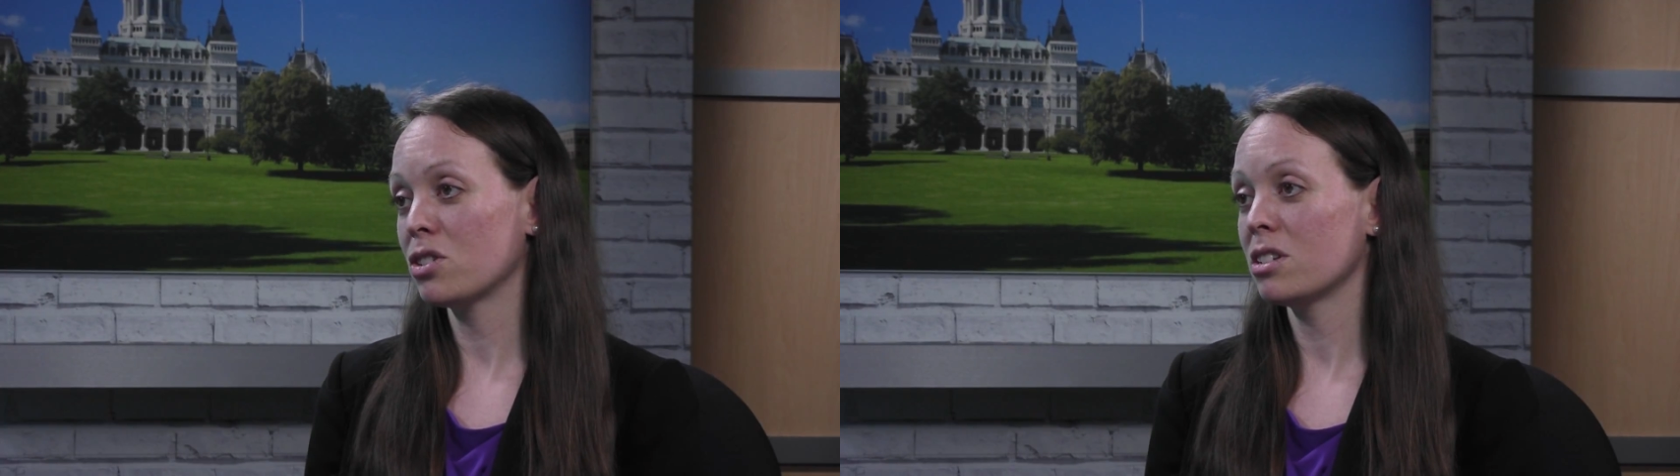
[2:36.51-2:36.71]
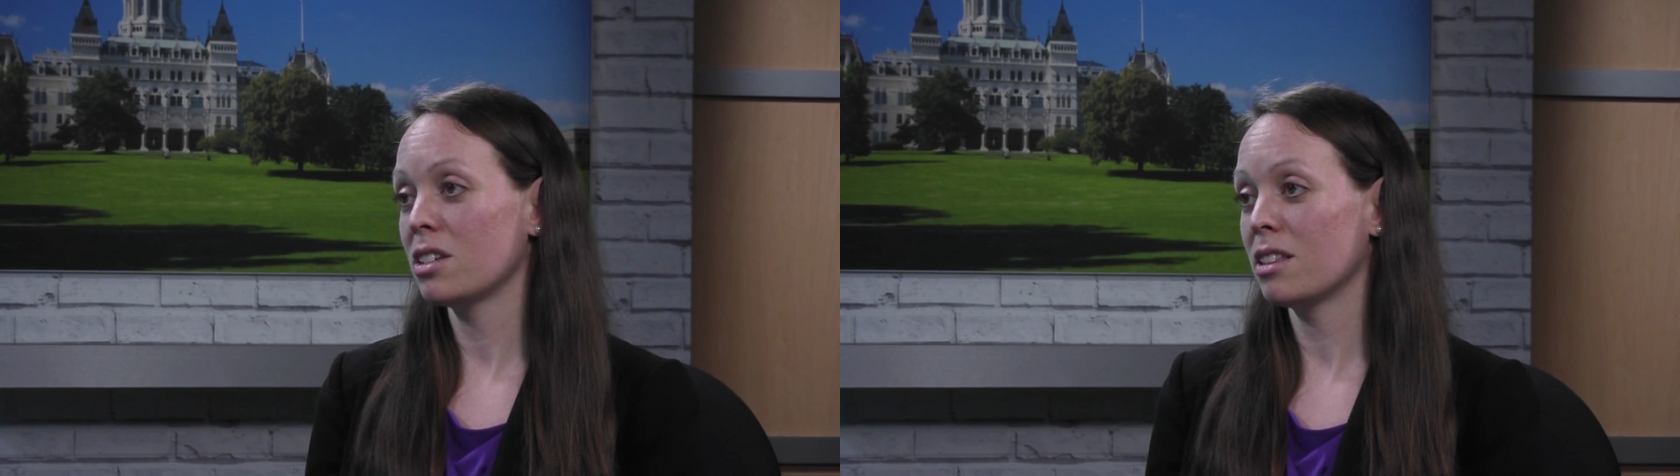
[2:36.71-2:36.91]

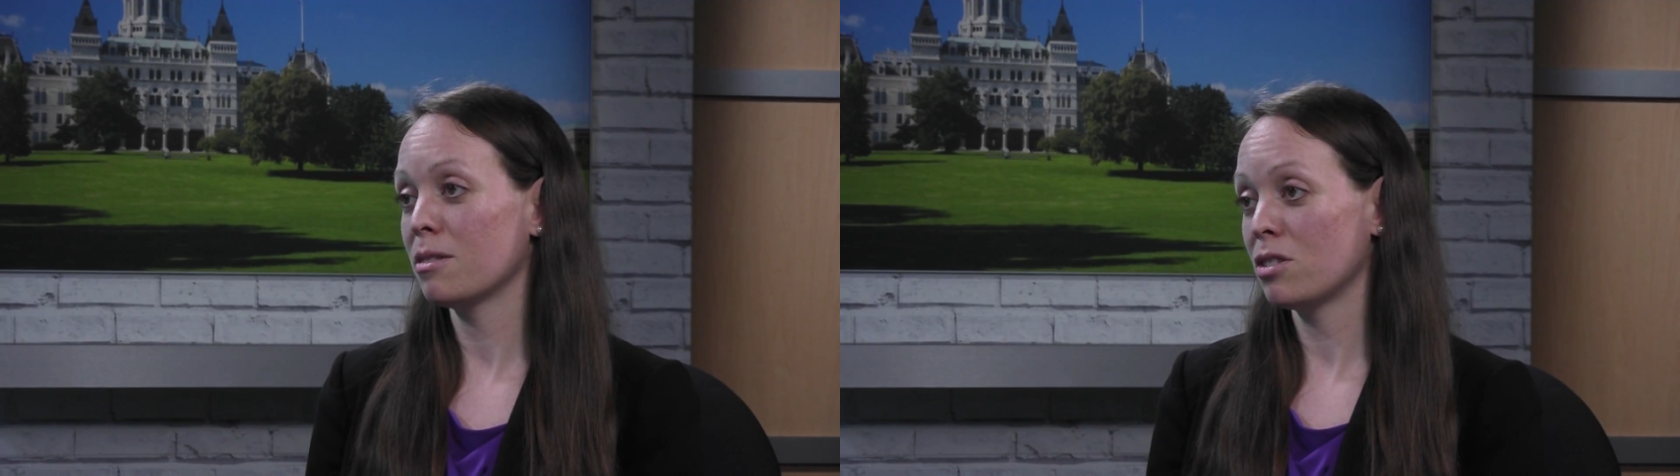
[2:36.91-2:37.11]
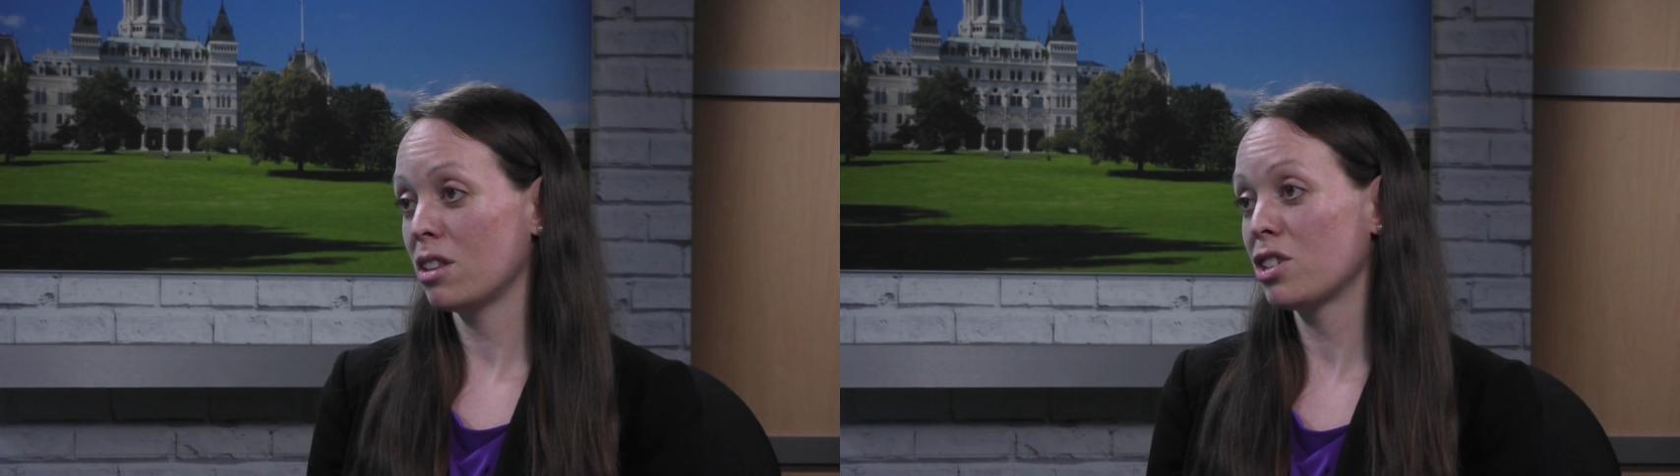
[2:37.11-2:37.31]
to
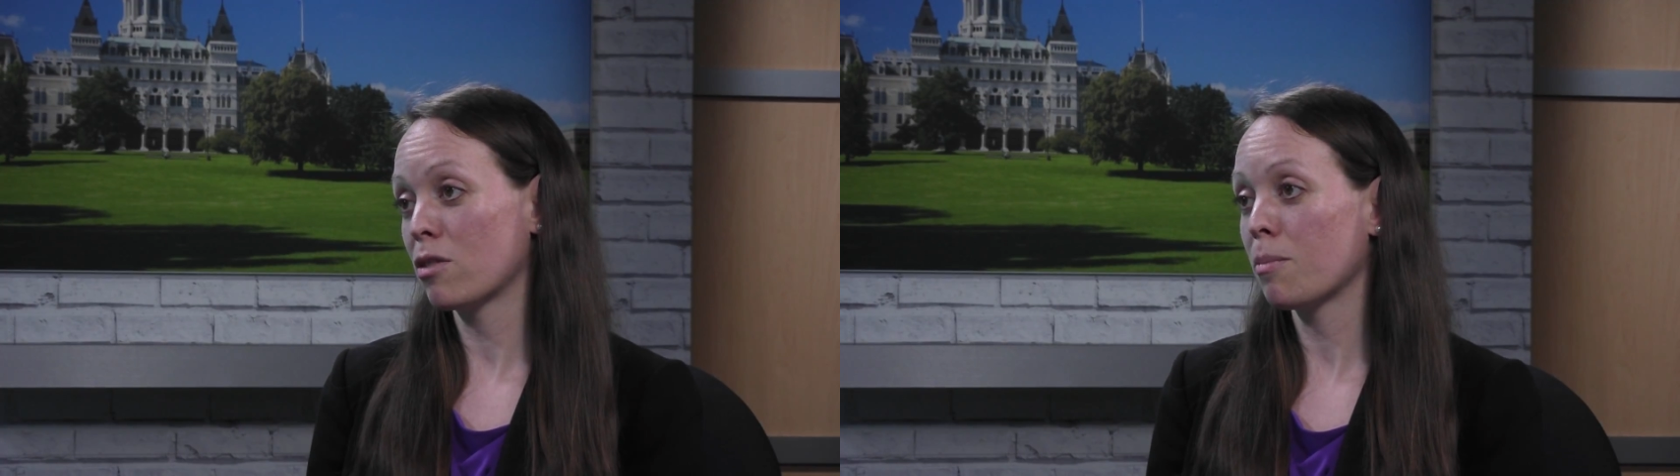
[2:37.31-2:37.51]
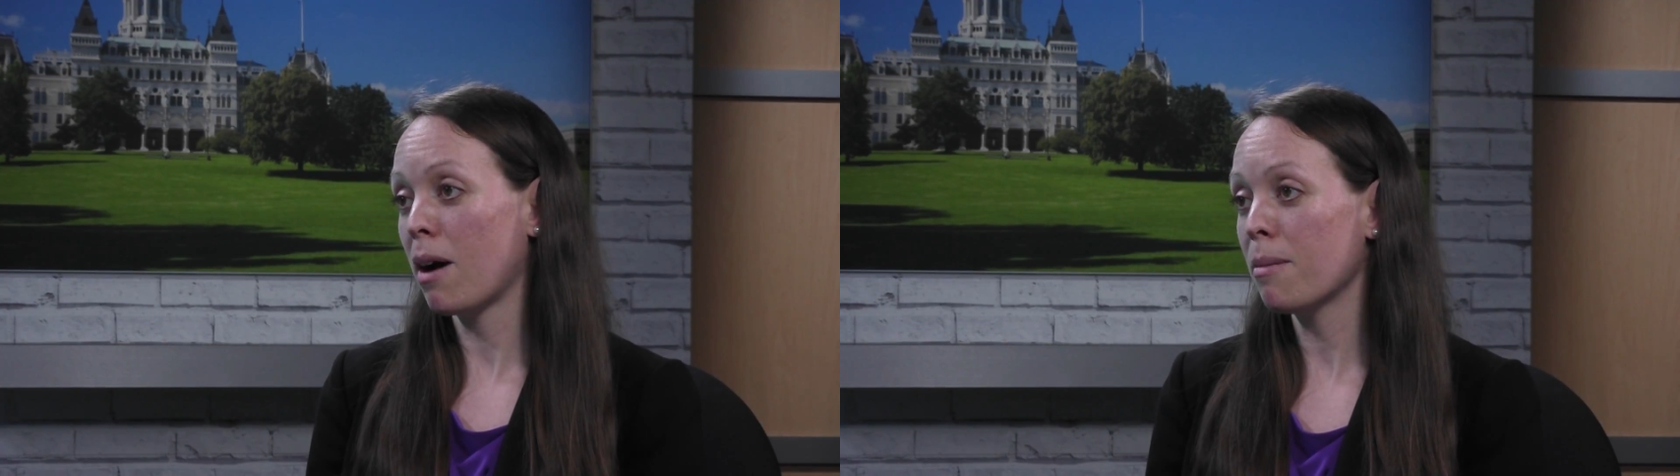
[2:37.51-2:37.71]
the general
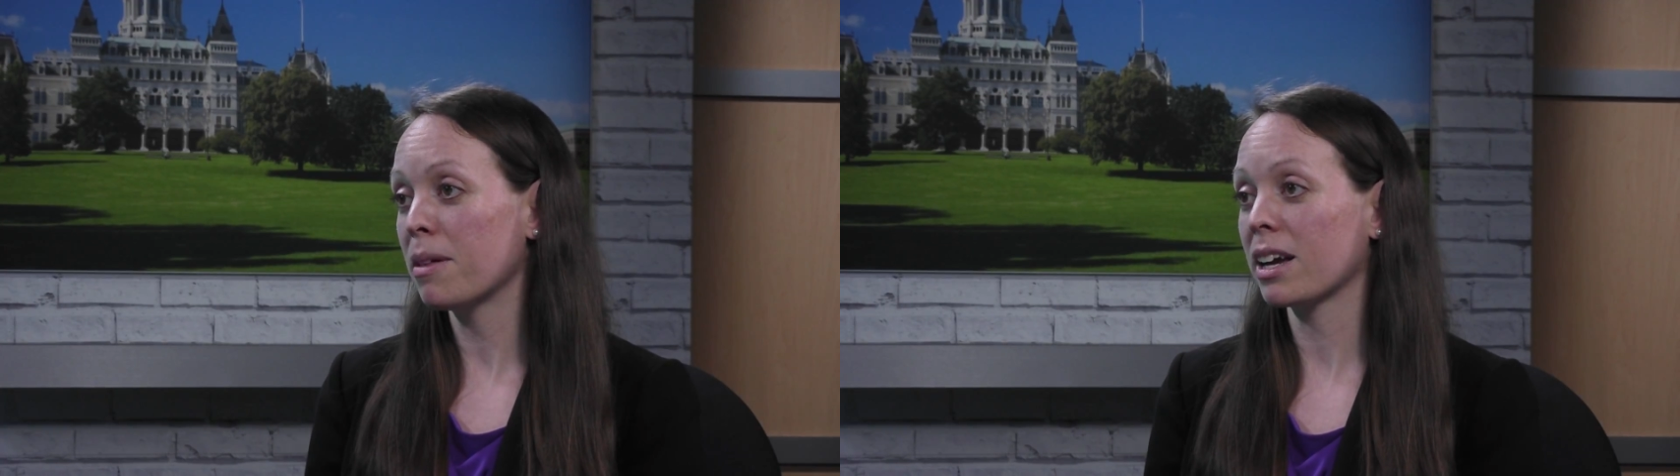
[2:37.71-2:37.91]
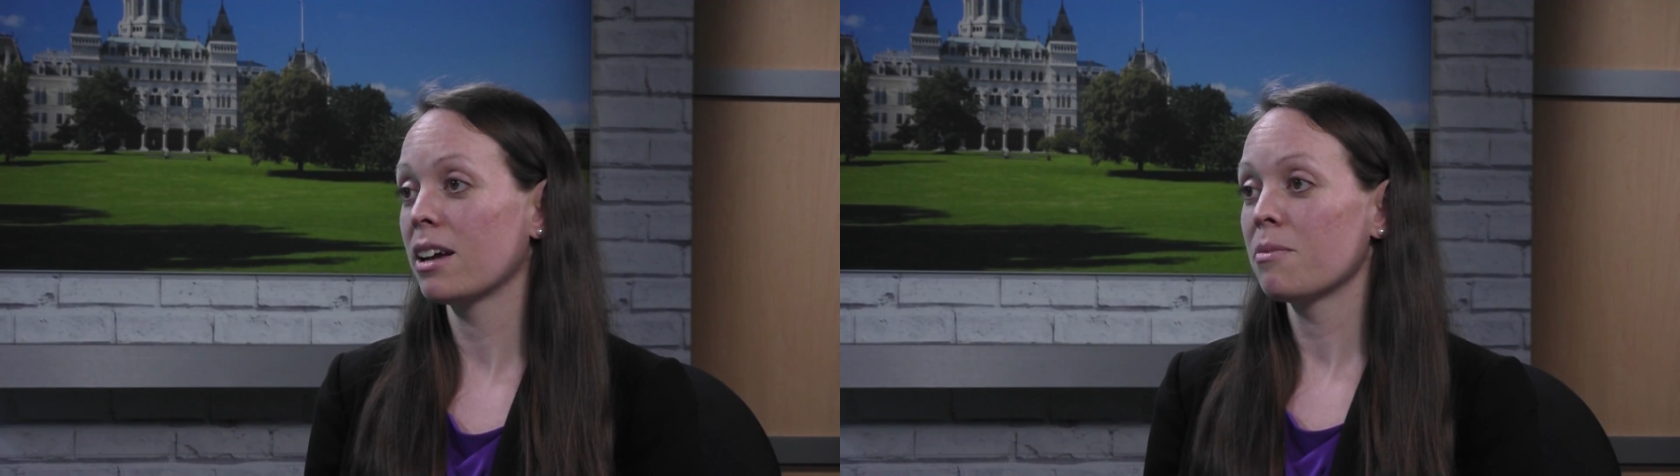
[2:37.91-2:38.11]
public,